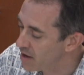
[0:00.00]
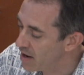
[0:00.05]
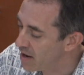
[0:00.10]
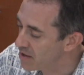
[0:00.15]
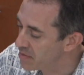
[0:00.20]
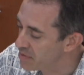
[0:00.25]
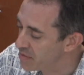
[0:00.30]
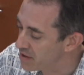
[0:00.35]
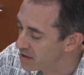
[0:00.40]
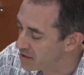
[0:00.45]

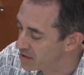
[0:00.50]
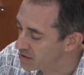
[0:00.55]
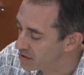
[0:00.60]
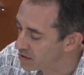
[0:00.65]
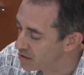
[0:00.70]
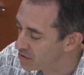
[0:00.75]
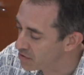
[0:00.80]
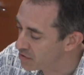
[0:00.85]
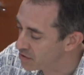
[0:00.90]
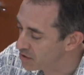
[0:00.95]
And
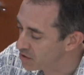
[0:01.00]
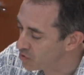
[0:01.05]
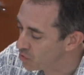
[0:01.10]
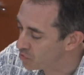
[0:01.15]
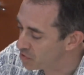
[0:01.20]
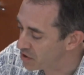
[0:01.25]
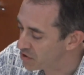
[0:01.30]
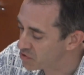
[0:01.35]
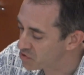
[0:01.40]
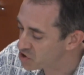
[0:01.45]
then the
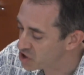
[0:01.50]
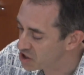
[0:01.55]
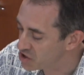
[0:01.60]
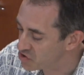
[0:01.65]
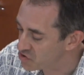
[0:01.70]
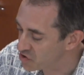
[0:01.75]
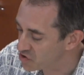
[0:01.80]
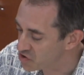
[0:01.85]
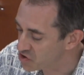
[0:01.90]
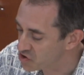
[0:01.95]
only other
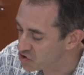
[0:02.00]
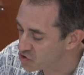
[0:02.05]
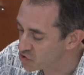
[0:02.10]
changes are to